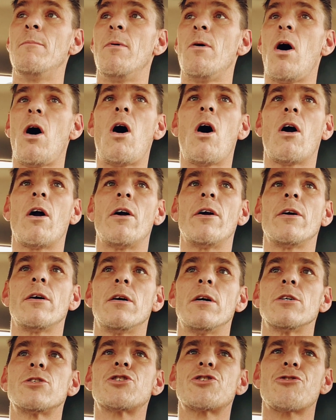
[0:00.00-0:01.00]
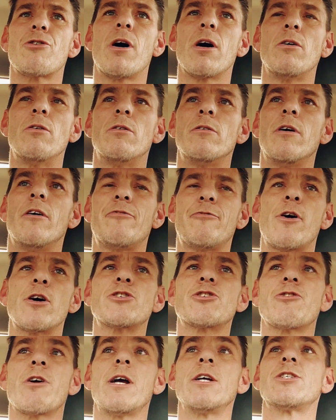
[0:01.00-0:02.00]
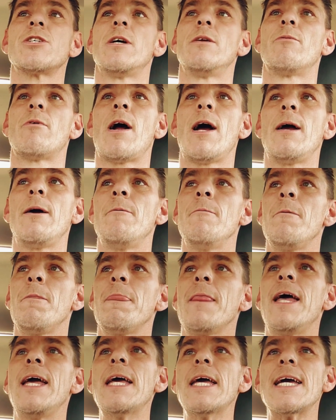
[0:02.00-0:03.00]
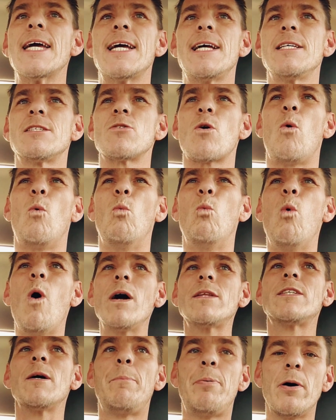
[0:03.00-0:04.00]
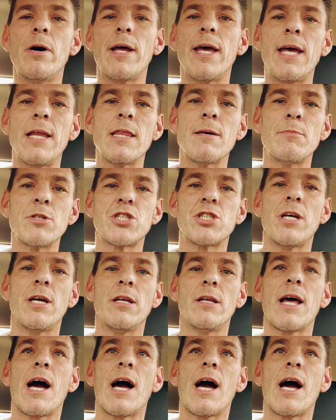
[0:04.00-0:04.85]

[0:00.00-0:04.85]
hard struggle, a frustration, right, is what to put in the machine.